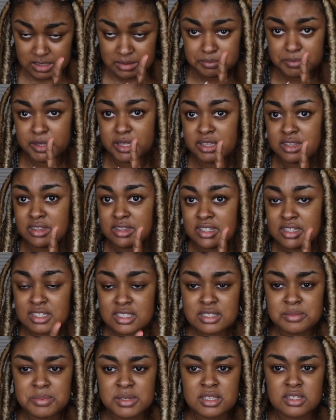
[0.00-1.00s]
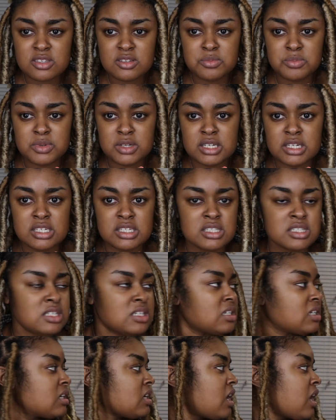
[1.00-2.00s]
But this has been super
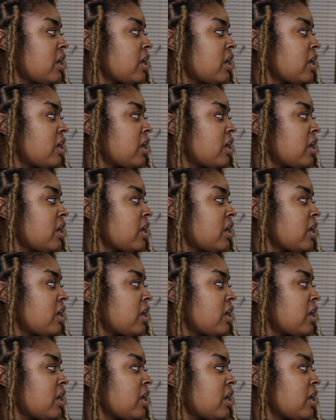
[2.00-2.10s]
easy.